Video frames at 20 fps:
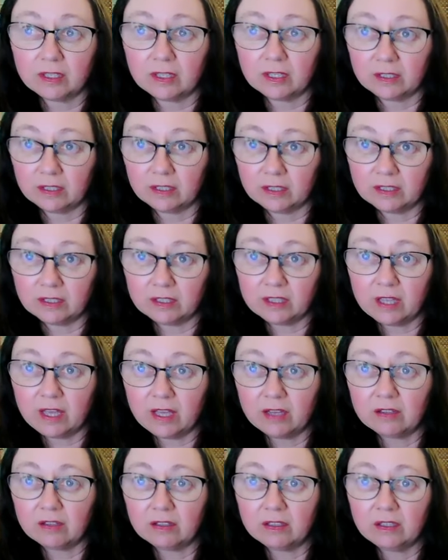In this
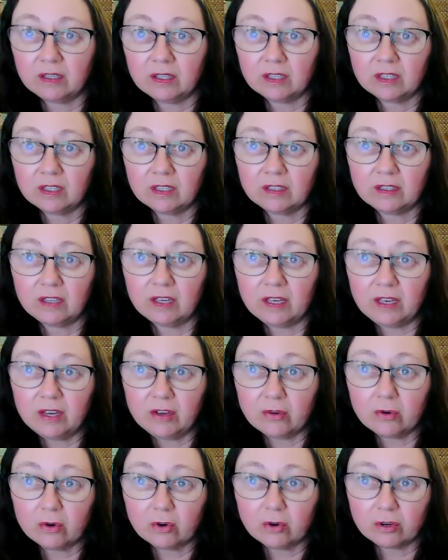tale, the
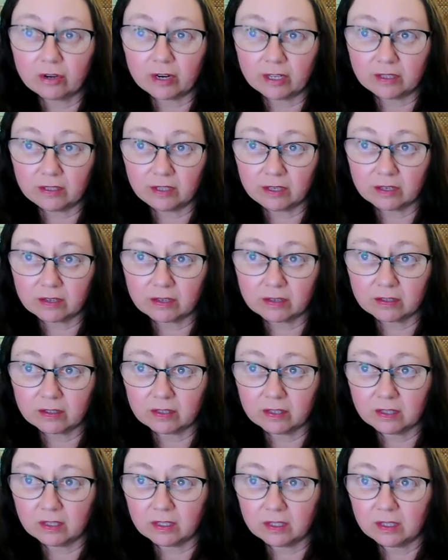hero Grettir
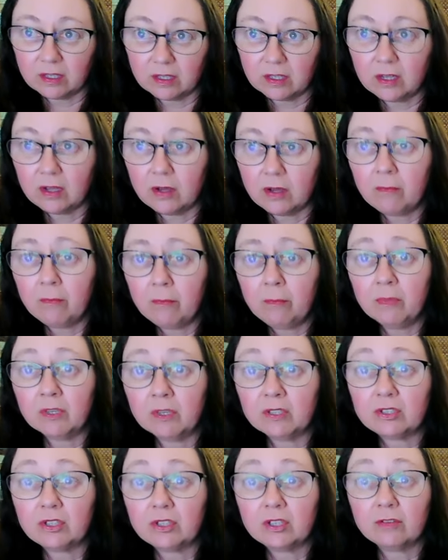
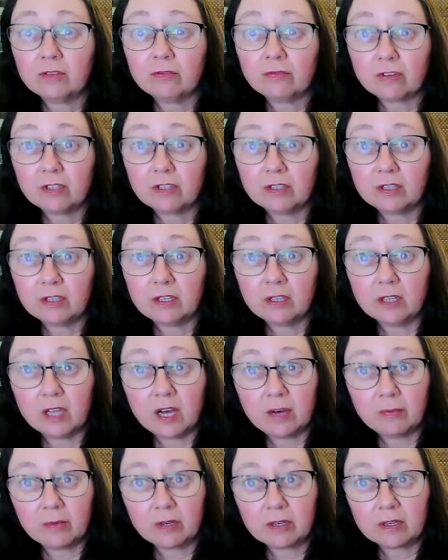must confront
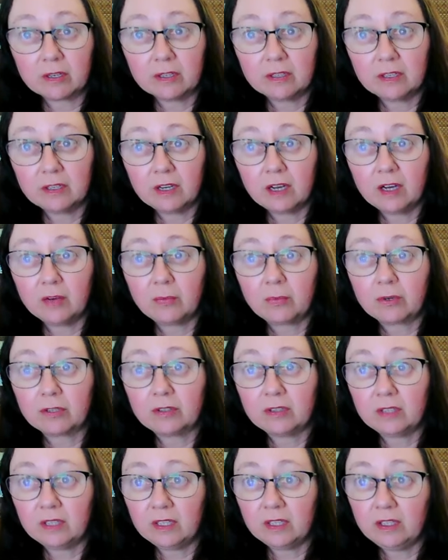Glamr, a
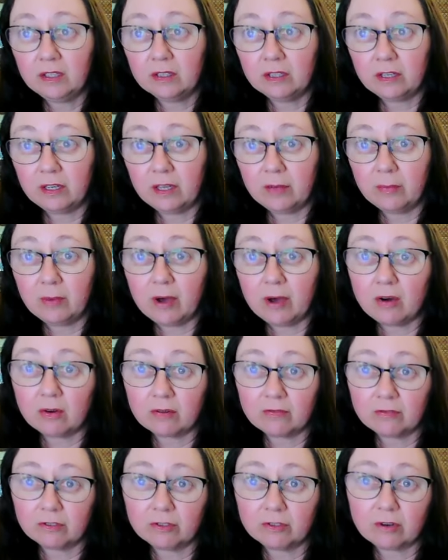particularly
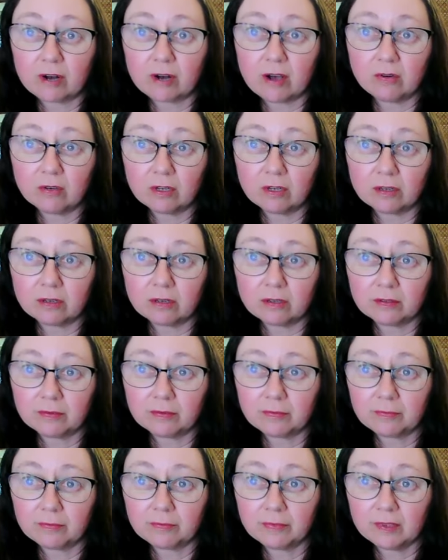powerful draugr.
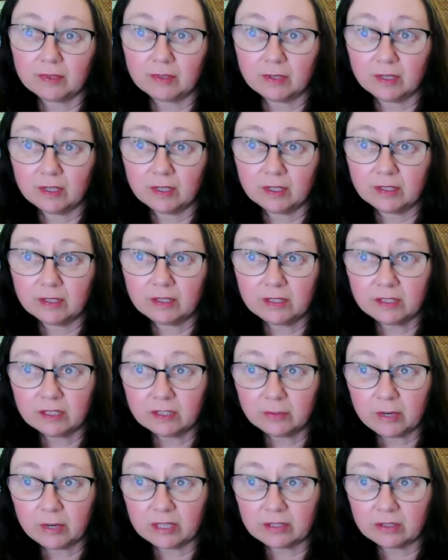
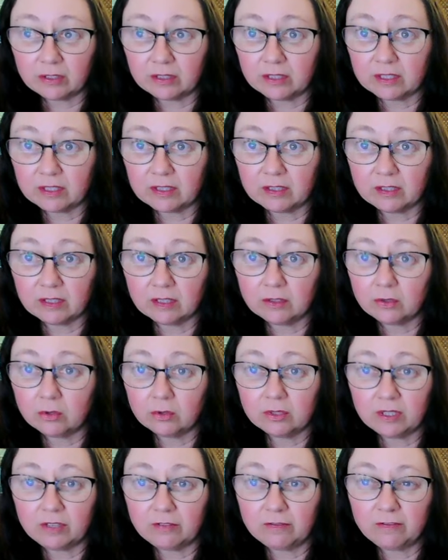This battle is not
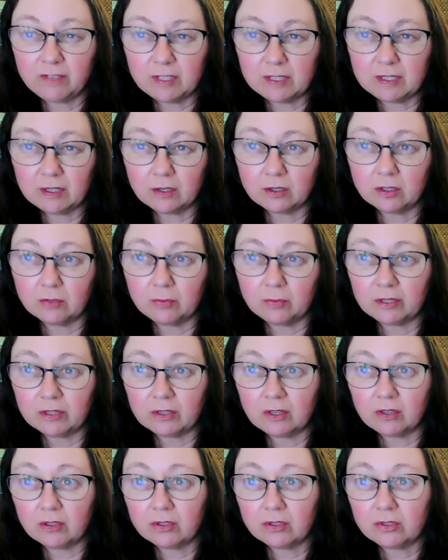only physical but
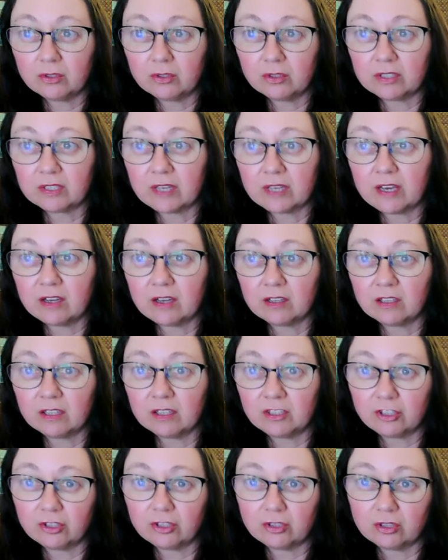also
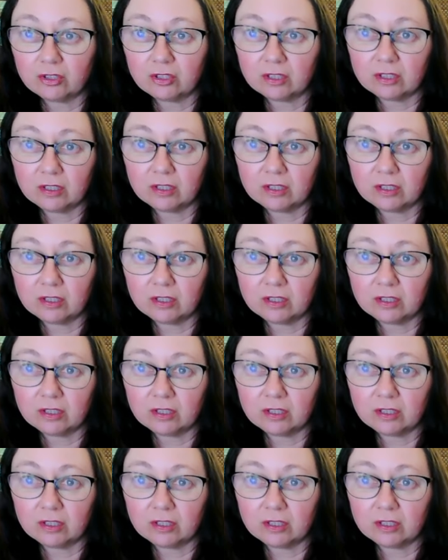psychological.